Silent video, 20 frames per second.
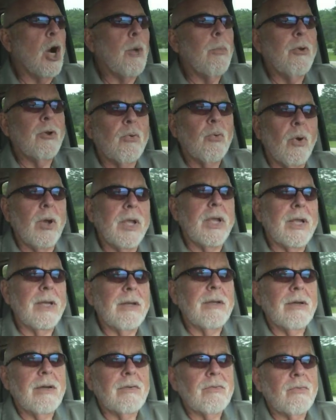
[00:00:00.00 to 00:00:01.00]

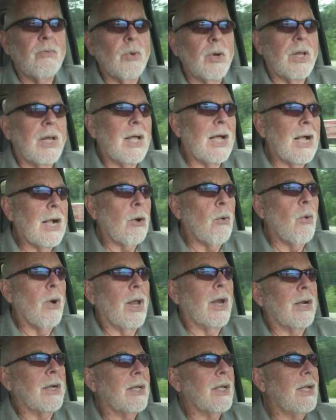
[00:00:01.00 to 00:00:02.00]
go-between of real high
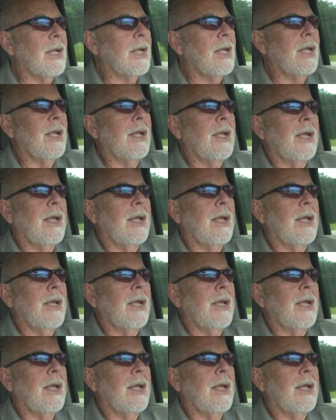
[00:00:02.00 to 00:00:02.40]
quality